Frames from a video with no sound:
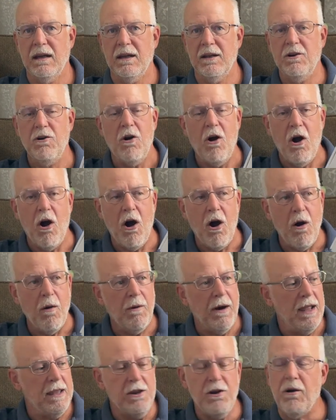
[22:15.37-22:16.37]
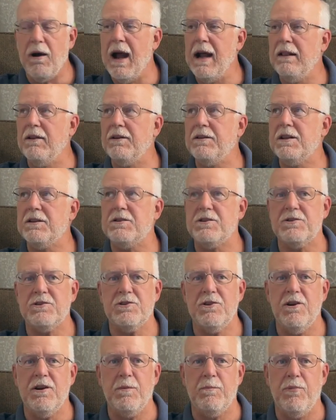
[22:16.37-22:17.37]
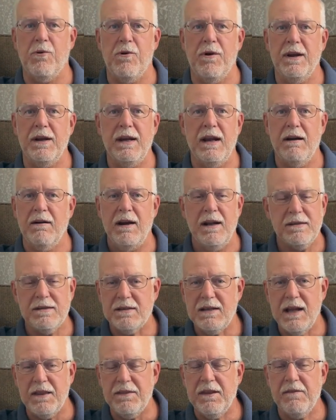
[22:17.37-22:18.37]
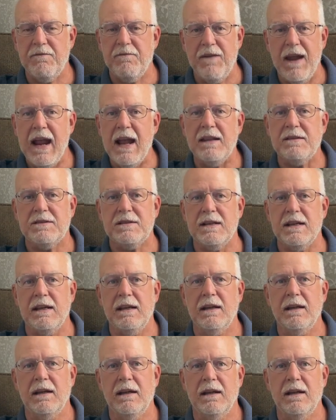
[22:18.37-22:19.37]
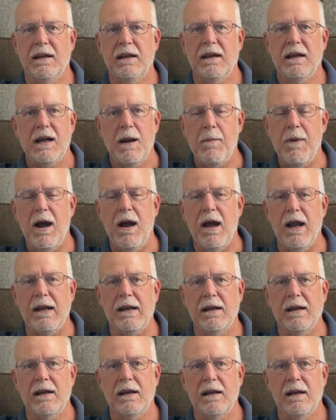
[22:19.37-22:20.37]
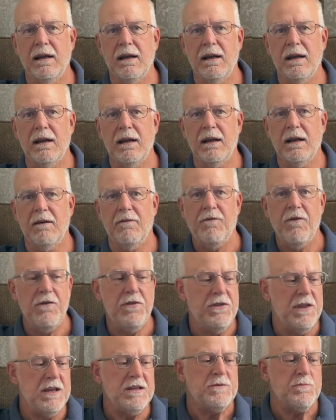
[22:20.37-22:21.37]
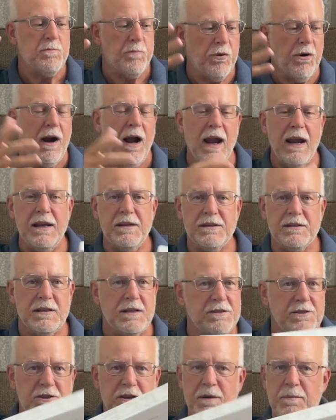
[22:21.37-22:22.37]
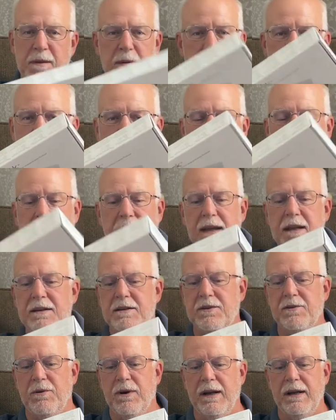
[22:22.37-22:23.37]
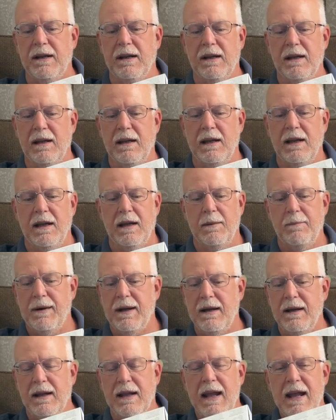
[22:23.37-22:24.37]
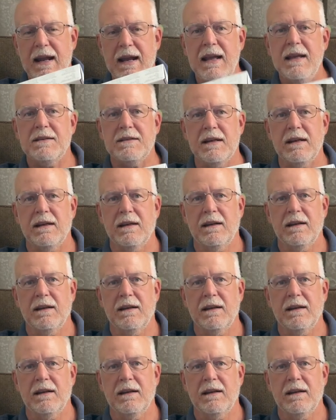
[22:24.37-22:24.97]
You're all, I looked at the circuit board in here. It's nothing fancy. Come on. For this price, this should have been built into it, but it isn't.